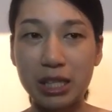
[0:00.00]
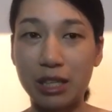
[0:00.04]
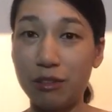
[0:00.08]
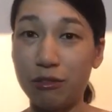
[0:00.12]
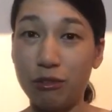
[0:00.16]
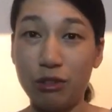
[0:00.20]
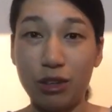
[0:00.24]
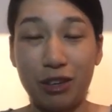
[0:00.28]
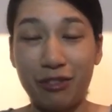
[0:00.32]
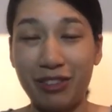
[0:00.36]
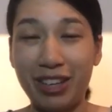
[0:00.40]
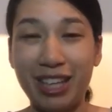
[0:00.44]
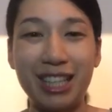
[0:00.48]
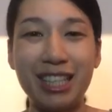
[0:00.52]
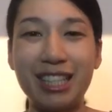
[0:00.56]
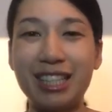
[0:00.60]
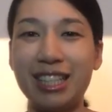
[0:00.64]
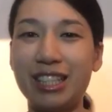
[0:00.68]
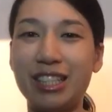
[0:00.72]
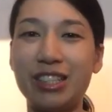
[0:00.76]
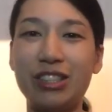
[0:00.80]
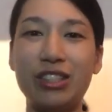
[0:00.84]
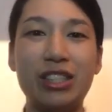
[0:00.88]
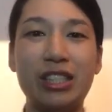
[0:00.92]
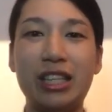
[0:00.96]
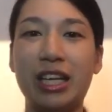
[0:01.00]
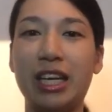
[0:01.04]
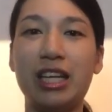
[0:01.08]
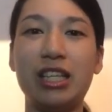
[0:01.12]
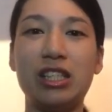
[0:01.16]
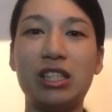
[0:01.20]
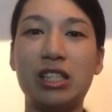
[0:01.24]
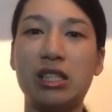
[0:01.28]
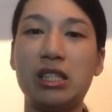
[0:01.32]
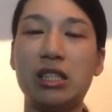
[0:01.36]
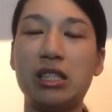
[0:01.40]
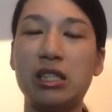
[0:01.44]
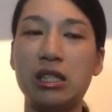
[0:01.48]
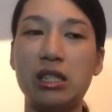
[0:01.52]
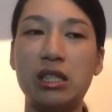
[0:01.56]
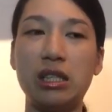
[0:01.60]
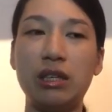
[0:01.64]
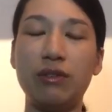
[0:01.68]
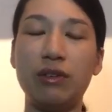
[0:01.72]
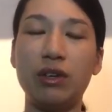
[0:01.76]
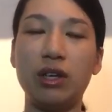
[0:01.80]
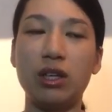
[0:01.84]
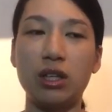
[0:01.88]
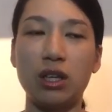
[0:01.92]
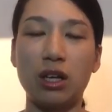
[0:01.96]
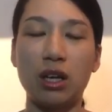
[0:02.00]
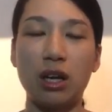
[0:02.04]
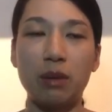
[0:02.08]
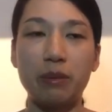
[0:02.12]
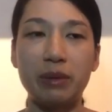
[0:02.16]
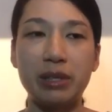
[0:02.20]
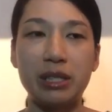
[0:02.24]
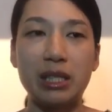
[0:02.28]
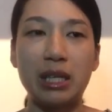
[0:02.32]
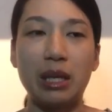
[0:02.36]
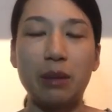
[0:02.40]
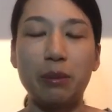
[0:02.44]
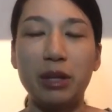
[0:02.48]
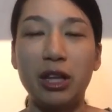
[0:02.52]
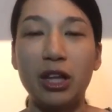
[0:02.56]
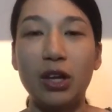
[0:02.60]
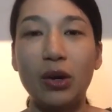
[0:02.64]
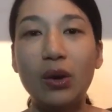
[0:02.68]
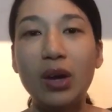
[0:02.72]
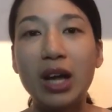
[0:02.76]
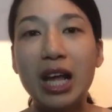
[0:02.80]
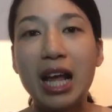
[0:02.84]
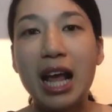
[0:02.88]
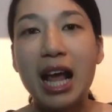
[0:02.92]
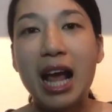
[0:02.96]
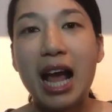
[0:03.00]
And if you have anything to say, just leave it on the comments down below.